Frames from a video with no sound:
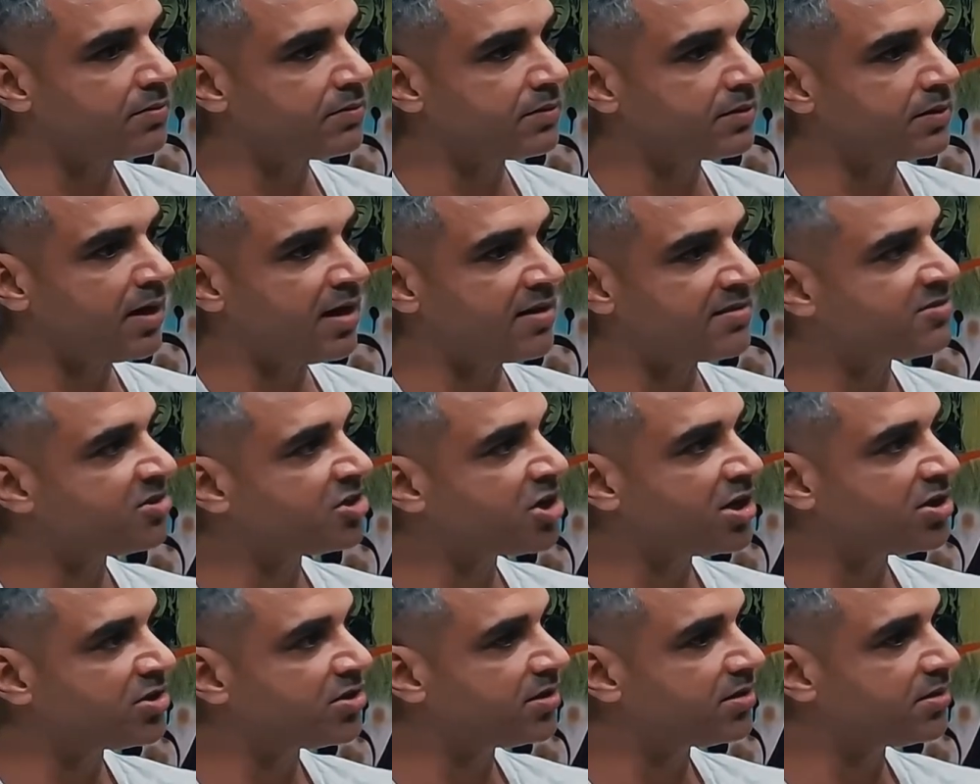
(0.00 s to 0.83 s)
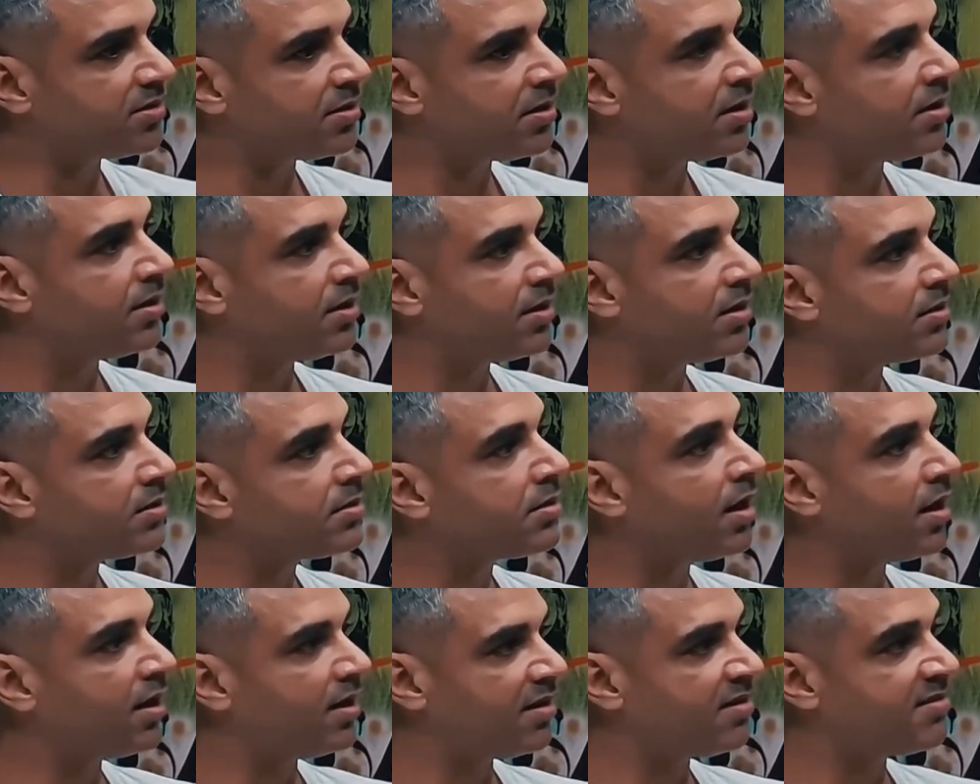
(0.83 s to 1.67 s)
Let's change it.
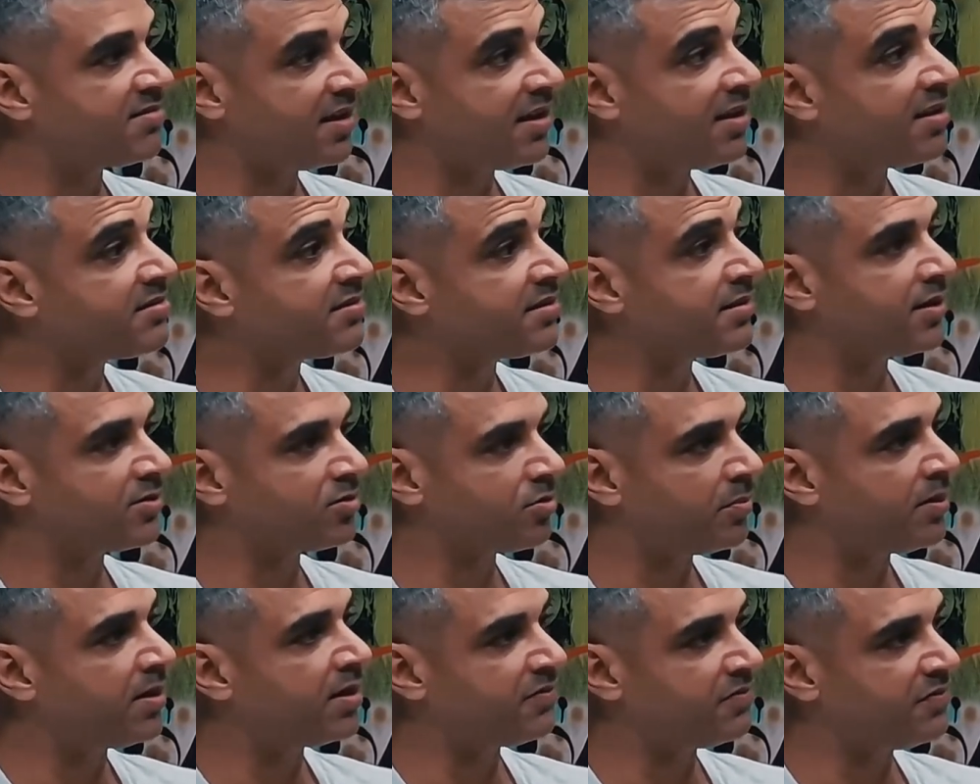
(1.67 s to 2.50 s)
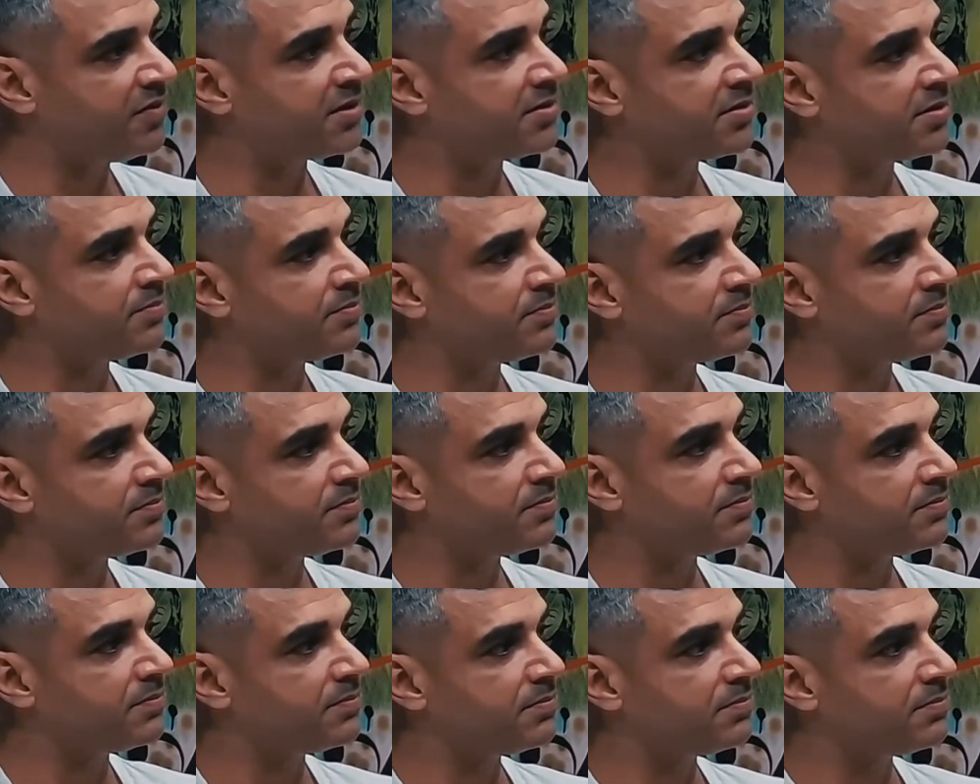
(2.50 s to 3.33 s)
It's easier to be a victim,
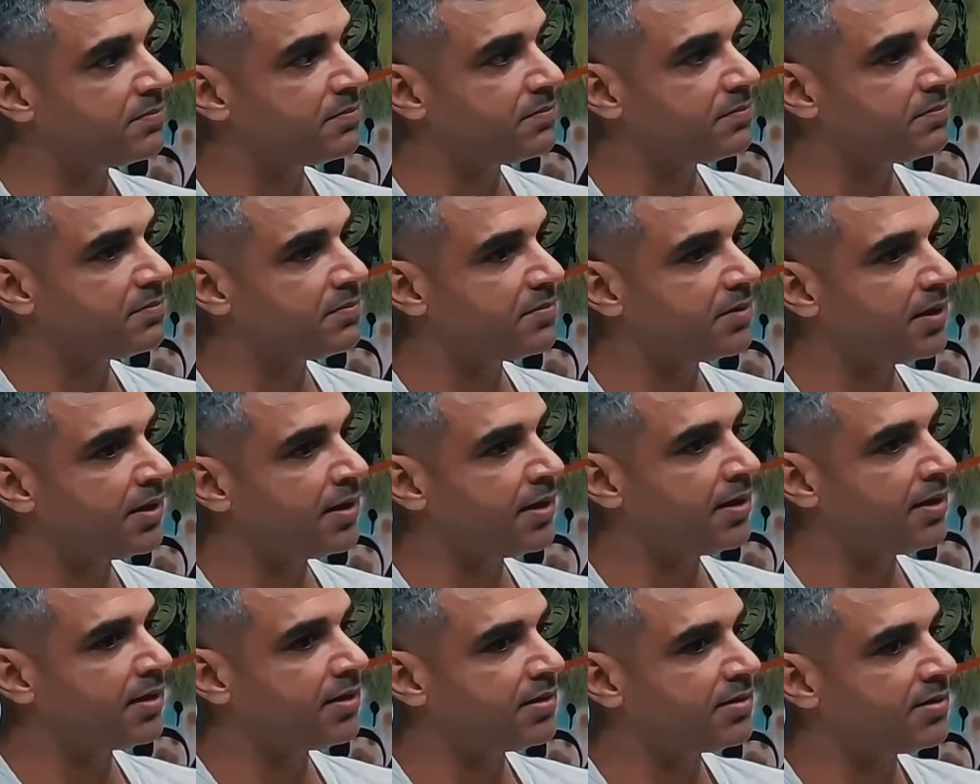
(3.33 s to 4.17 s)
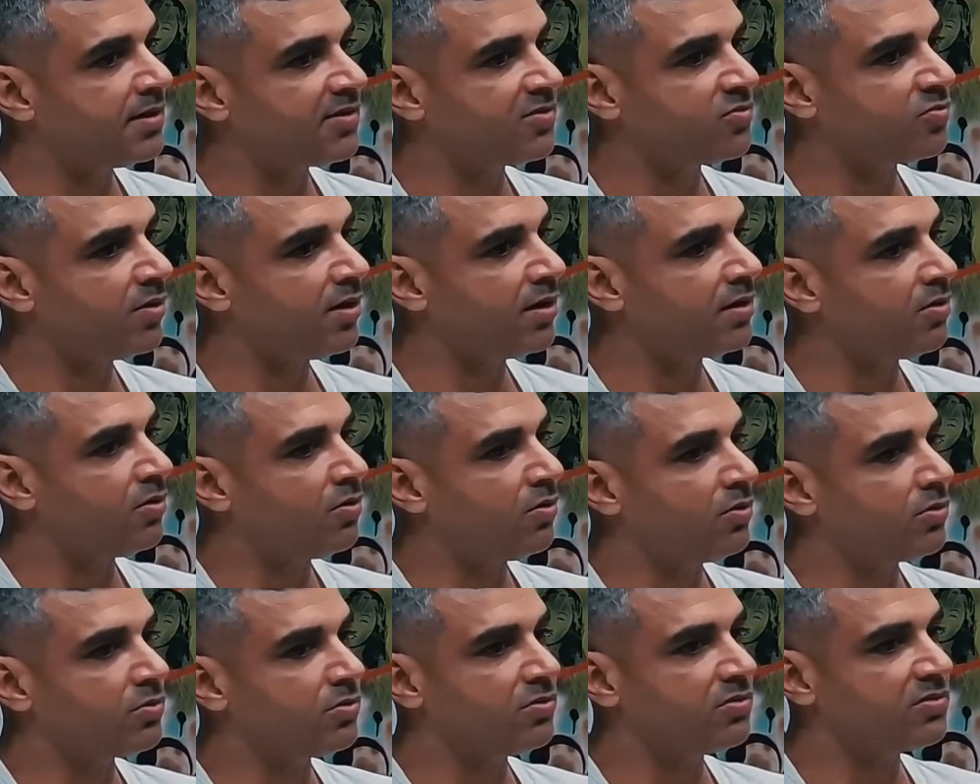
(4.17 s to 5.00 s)
and that's why
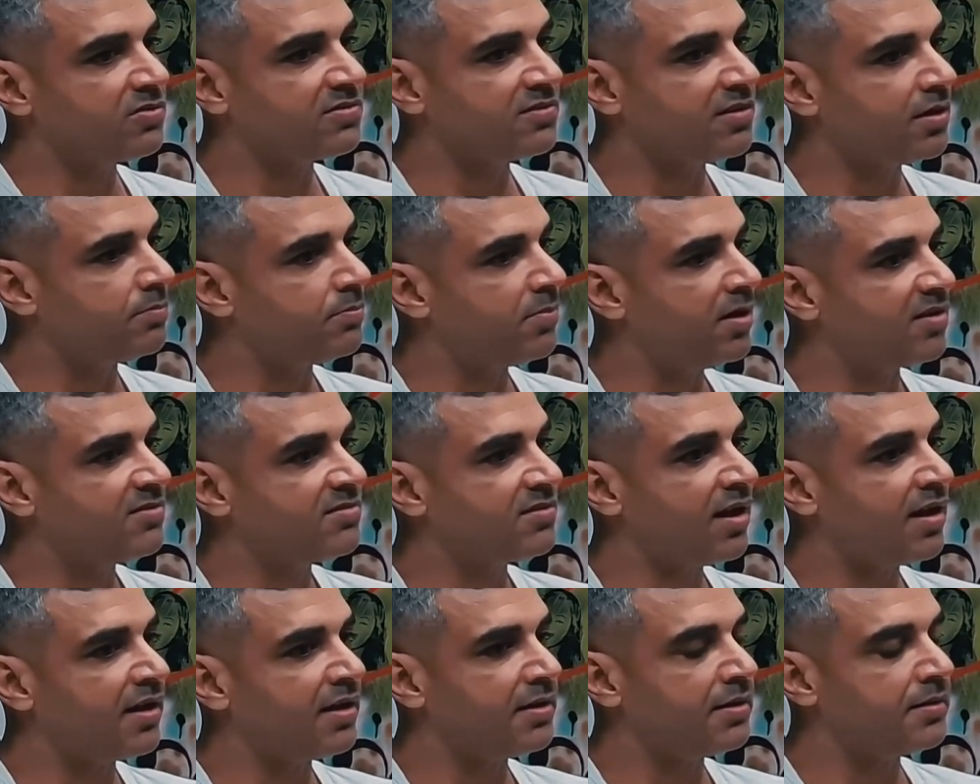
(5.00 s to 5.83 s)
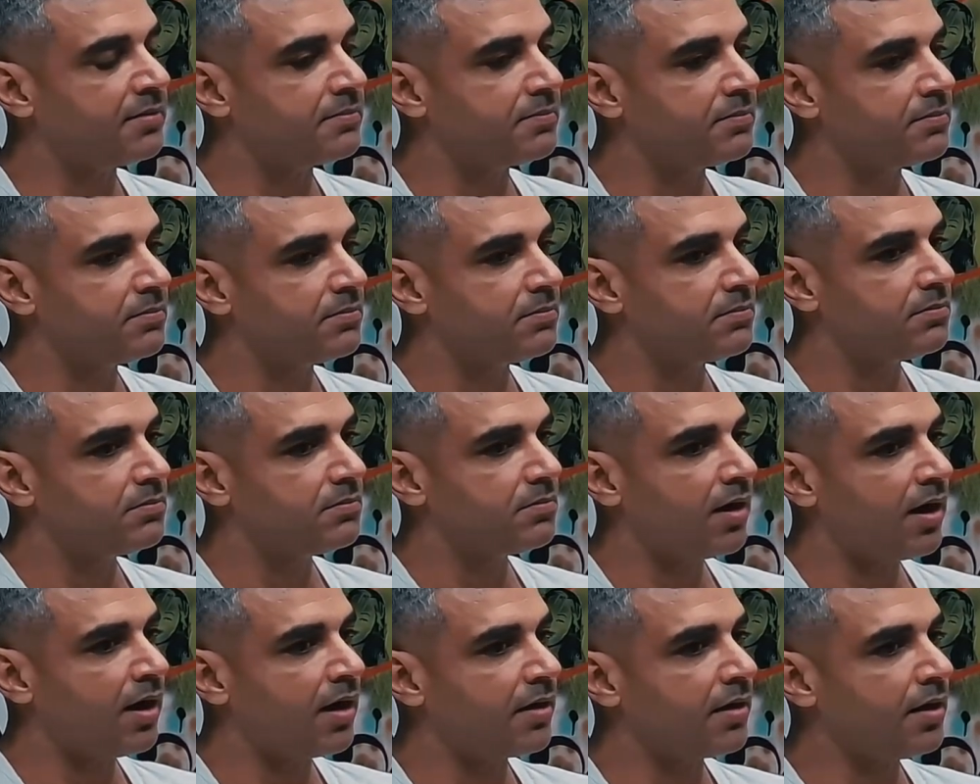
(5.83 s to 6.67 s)
all those setbacks I
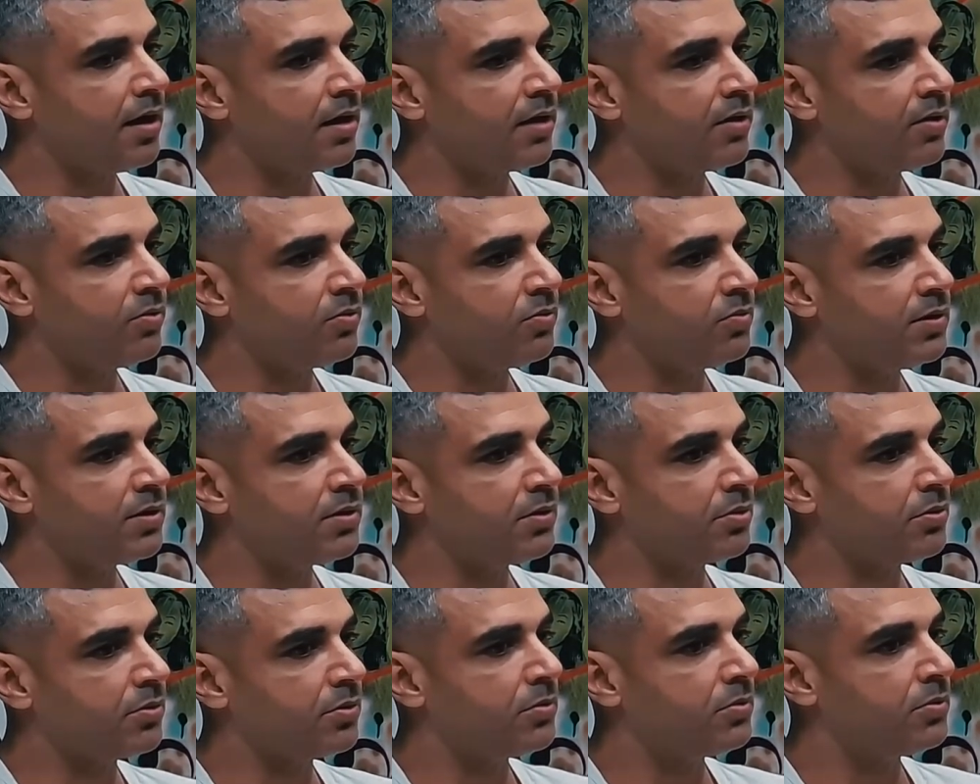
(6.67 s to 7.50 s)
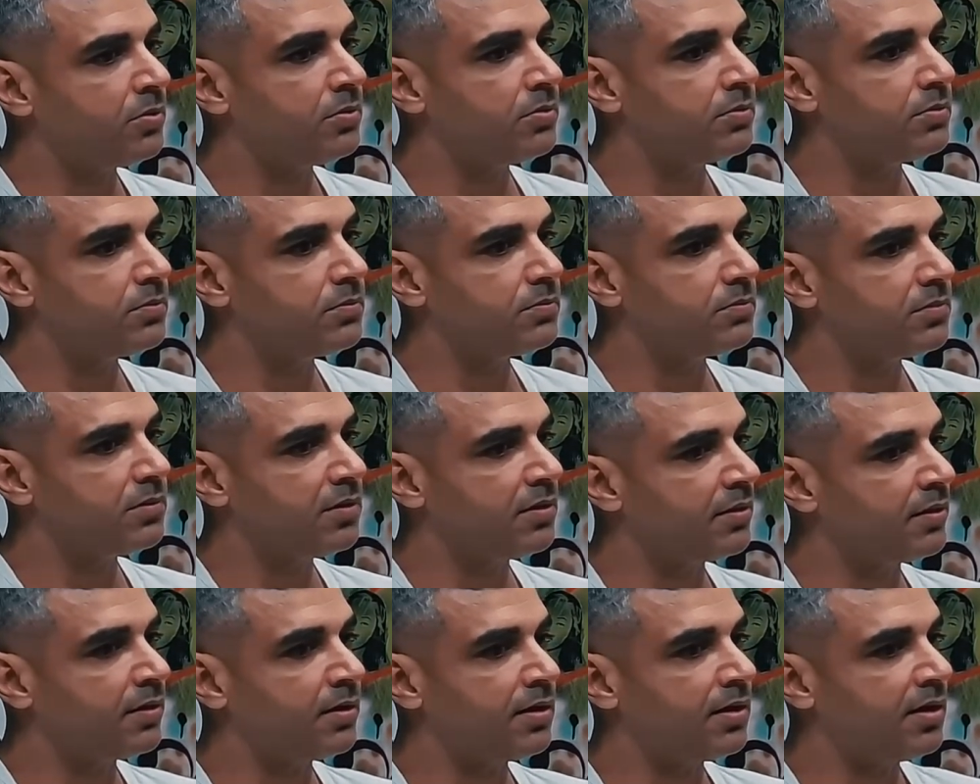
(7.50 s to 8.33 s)
went through in
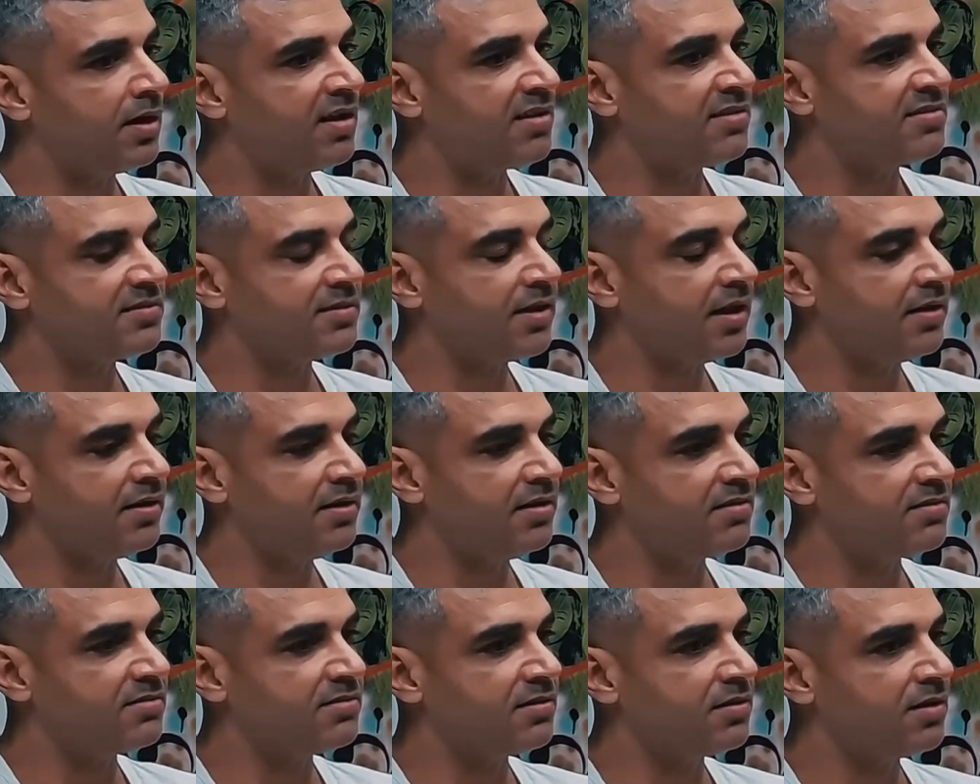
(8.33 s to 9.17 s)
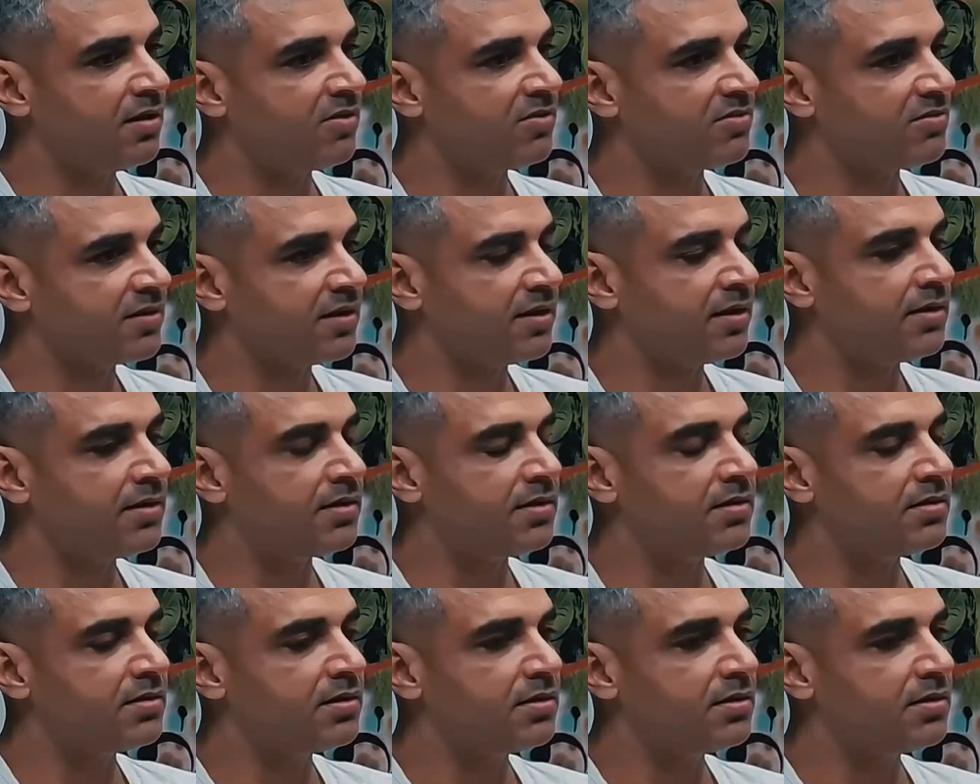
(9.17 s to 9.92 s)
the last 10 years in Australia.